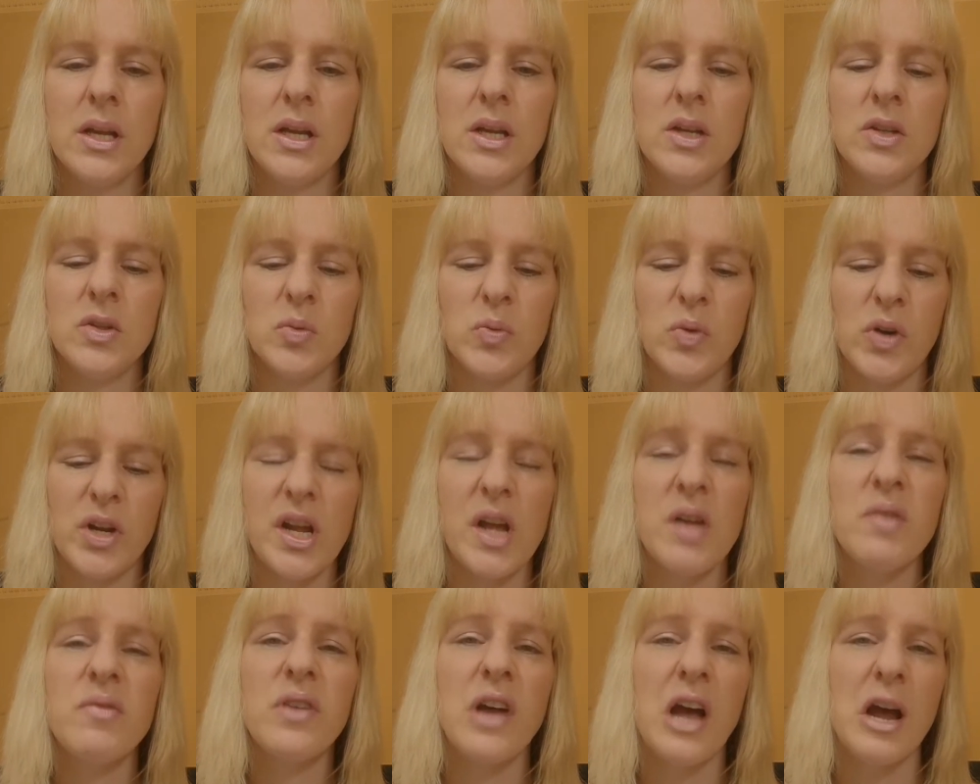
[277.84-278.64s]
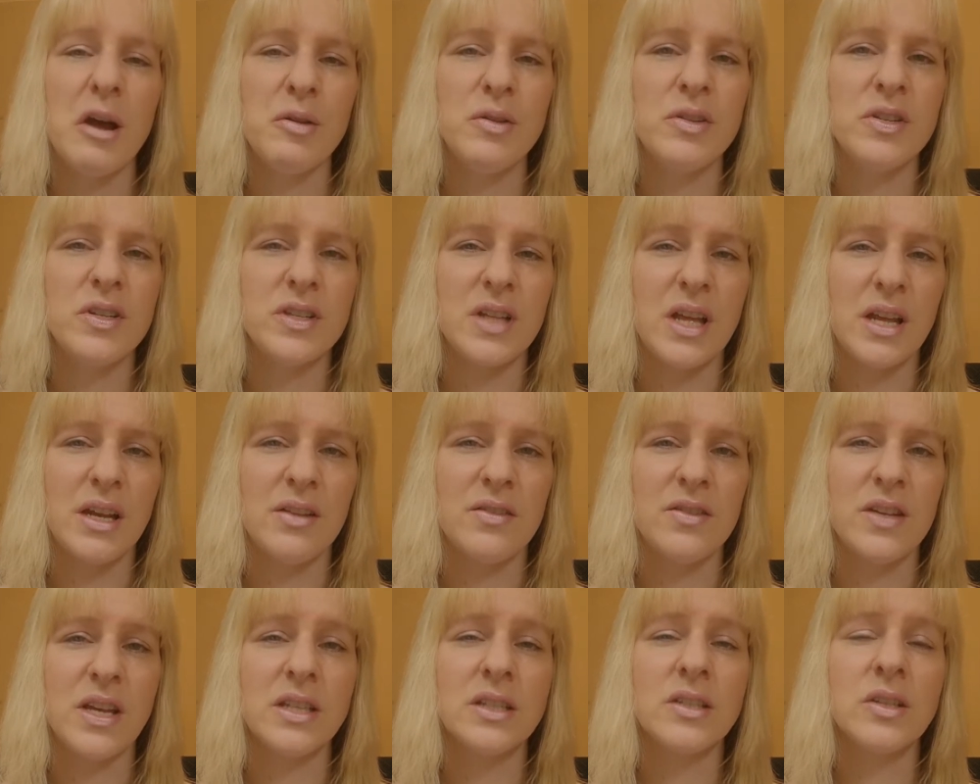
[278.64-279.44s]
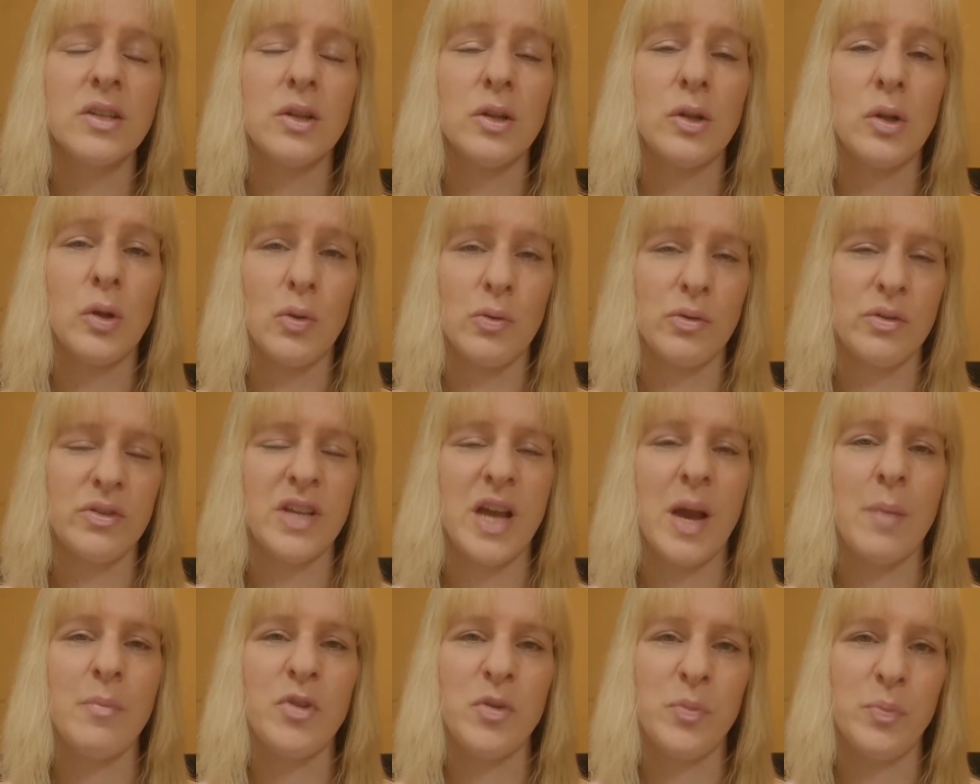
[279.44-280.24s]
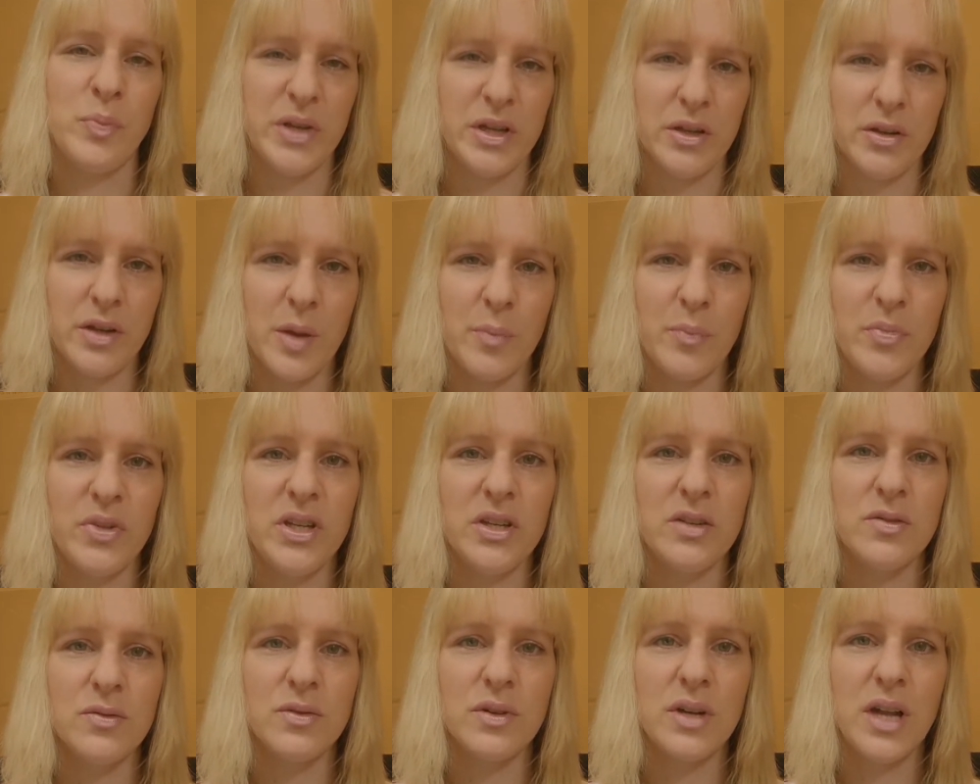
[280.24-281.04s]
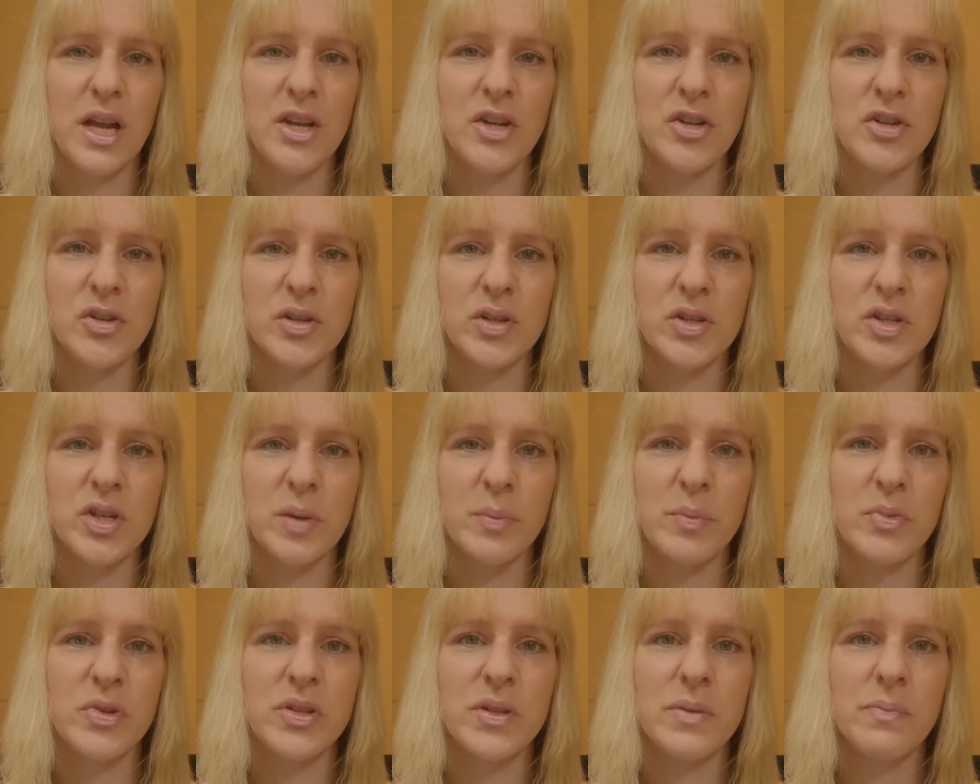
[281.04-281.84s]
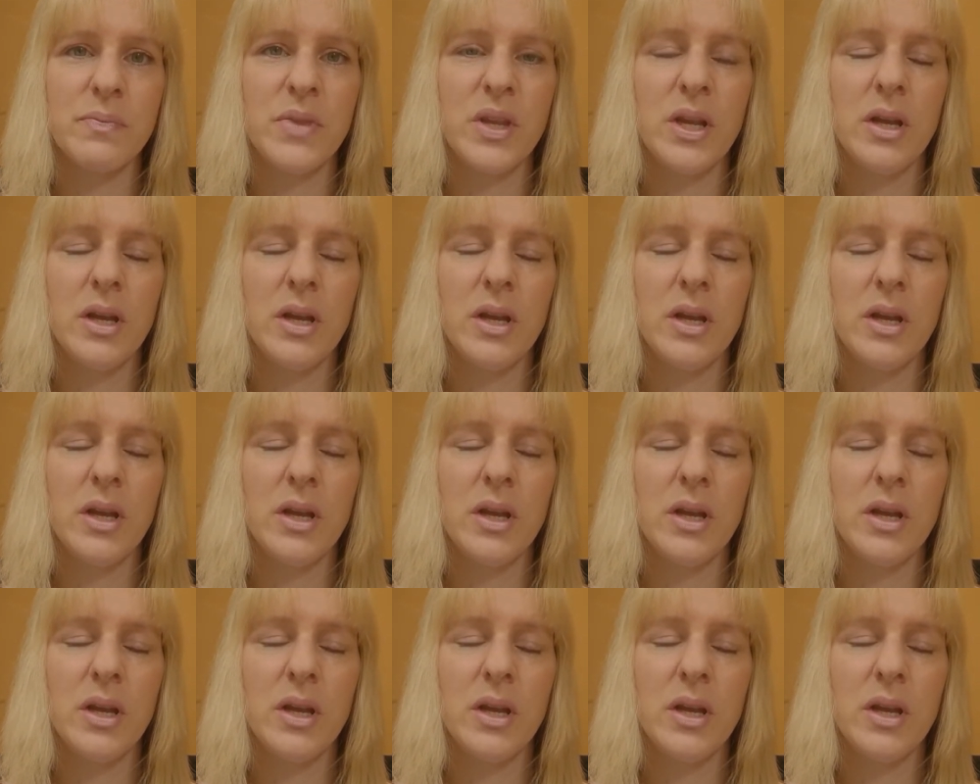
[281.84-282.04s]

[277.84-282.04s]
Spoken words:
So what I found is that it takes a long time to build up these relationships.